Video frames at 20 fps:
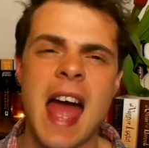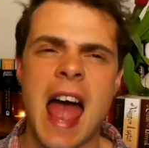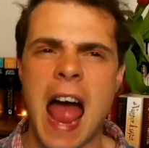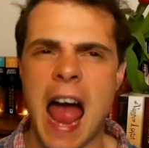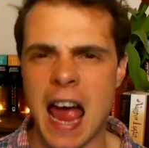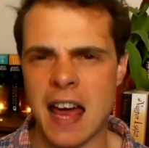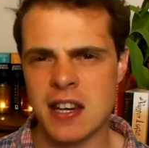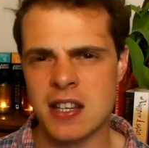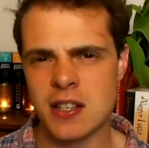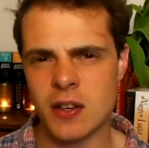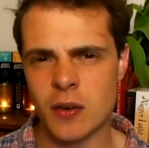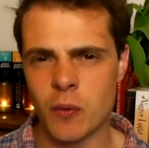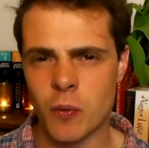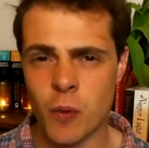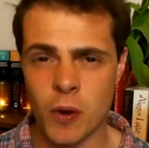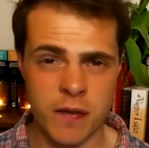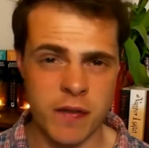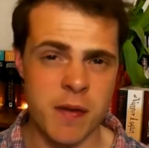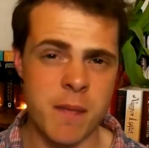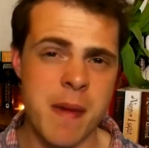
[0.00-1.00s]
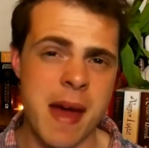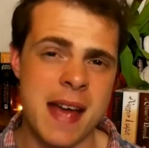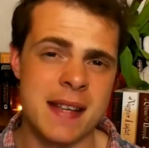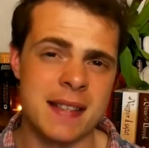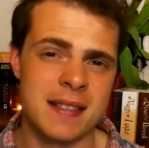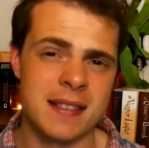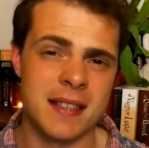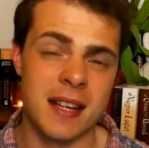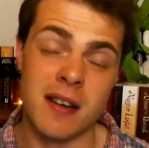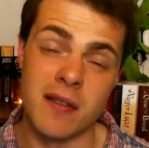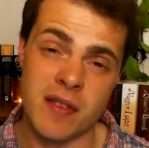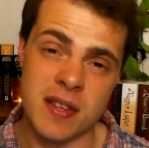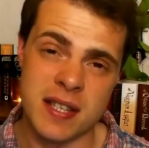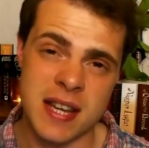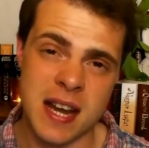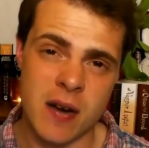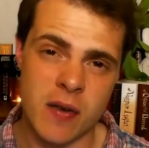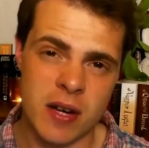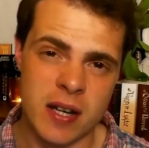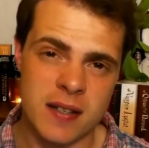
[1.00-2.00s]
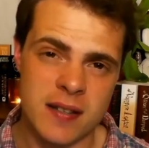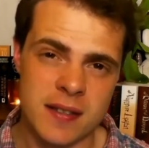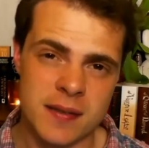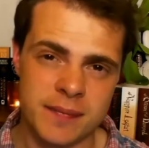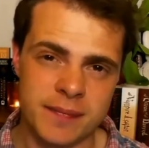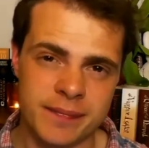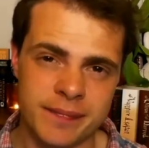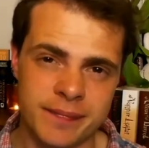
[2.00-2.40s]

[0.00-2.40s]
and one of the best of the series.